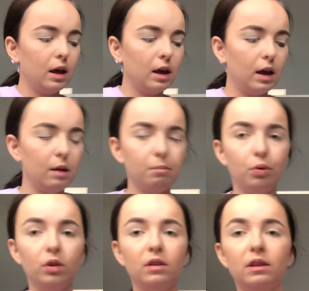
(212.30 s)
and
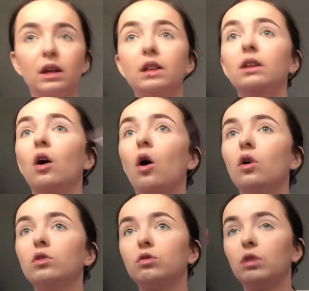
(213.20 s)
put it in
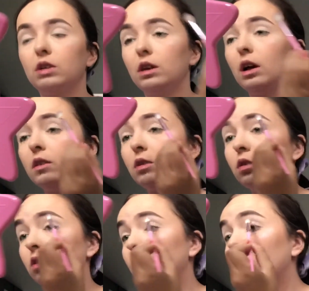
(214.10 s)
our
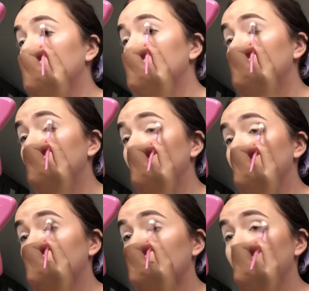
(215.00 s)
transition
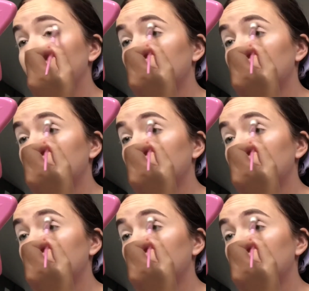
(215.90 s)
shade.